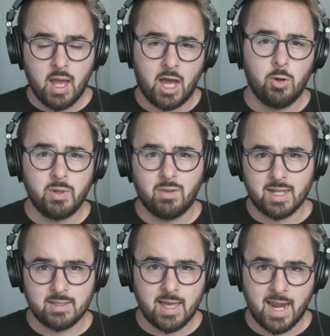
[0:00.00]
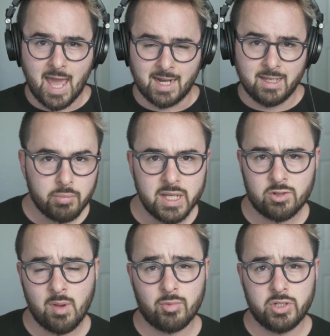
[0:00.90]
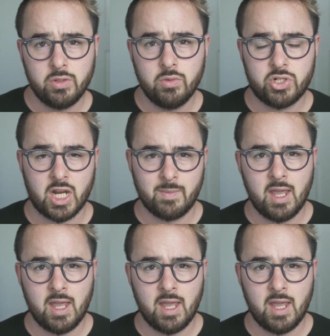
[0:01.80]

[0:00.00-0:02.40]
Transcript: I hope you liked that edit. Please remember to check